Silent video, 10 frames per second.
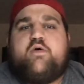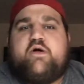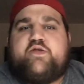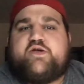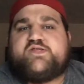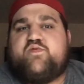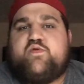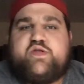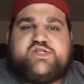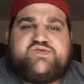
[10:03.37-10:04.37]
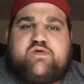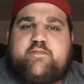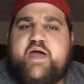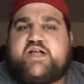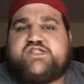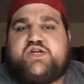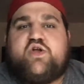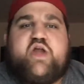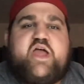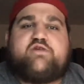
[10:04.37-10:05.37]
whether it's a really short match and
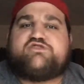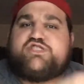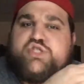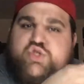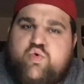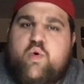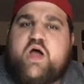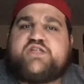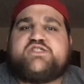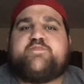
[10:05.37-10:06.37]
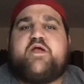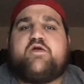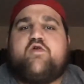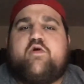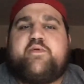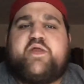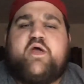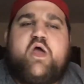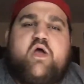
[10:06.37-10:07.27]
Kurt Angle just squashes Baron Corbin,